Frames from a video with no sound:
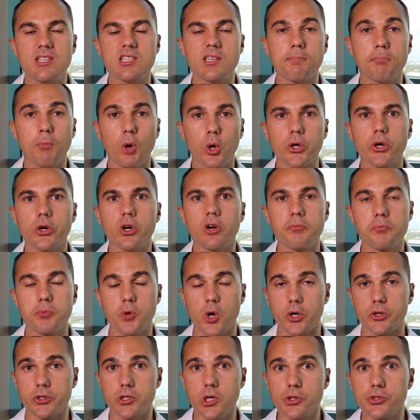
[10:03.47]
it's a marker of
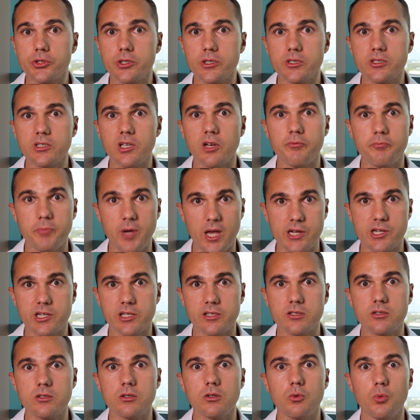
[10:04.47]
prognosis of
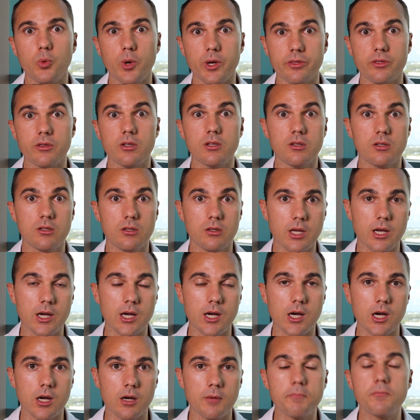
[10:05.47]
patients with
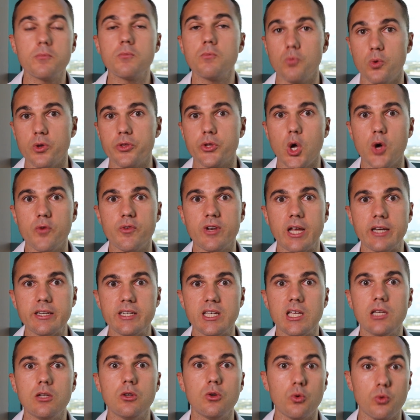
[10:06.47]
uh, with
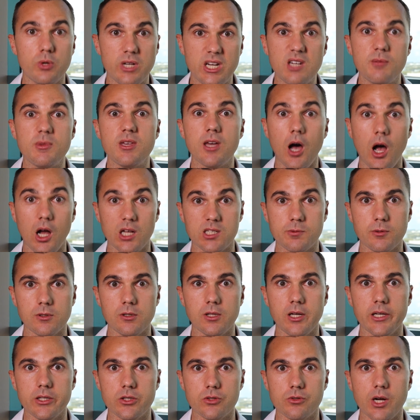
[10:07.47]
COVID-19 who need to be
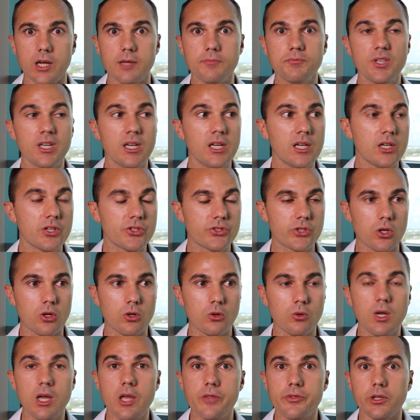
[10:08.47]
hospitalized, right?
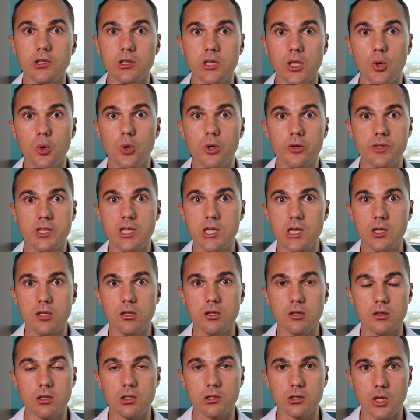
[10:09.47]
So the lower
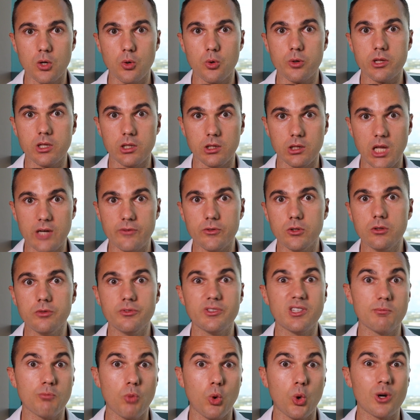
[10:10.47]
the the lower the level,
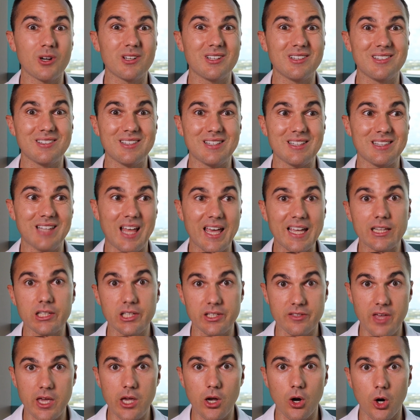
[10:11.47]
the more
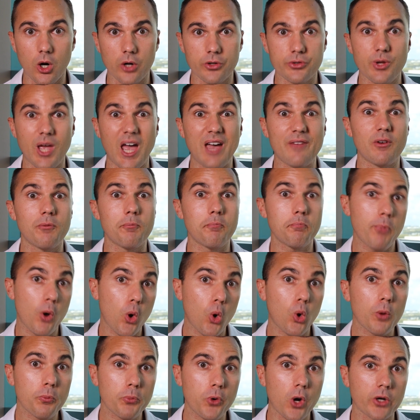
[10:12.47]
likely they are to have a
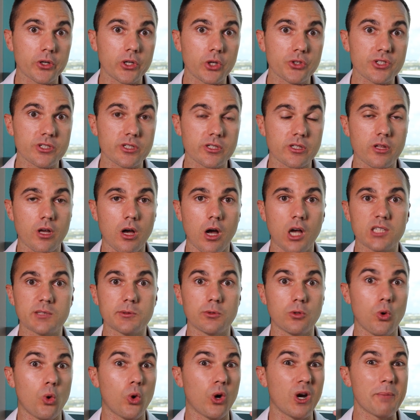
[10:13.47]
poor prognosis in the
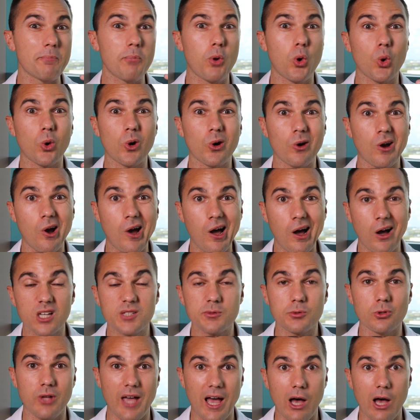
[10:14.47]
hospital or a poor hospital